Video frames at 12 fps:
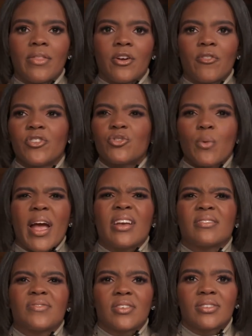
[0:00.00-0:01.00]
They're the
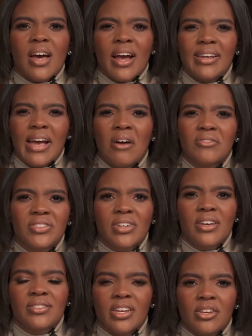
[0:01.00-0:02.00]
dregs of society. How
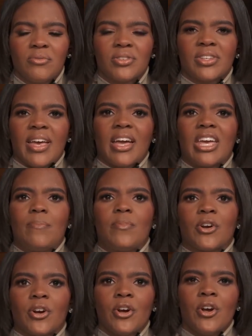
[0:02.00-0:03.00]
disgusting. You just can't keep
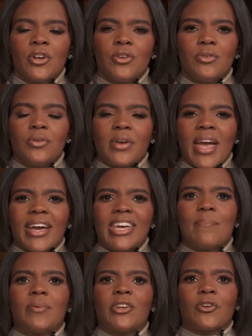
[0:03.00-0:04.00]
you can't
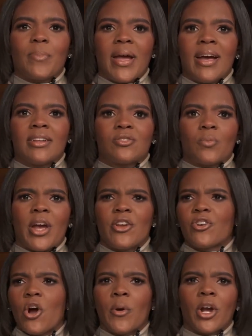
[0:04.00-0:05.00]
keep it in your pants, right?
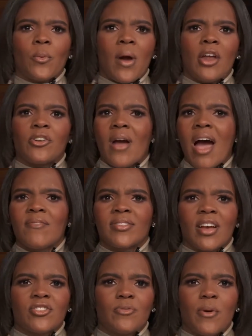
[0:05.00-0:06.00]
You're going around, you're having
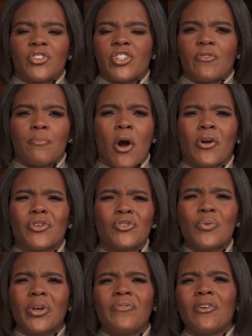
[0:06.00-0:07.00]
sex with a bunch of different partners.
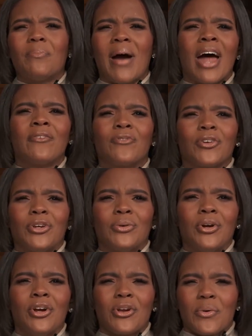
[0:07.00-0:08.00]
Who could feel bad for you?
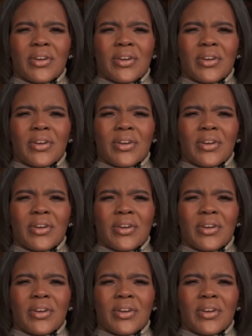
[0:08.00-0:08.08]
You're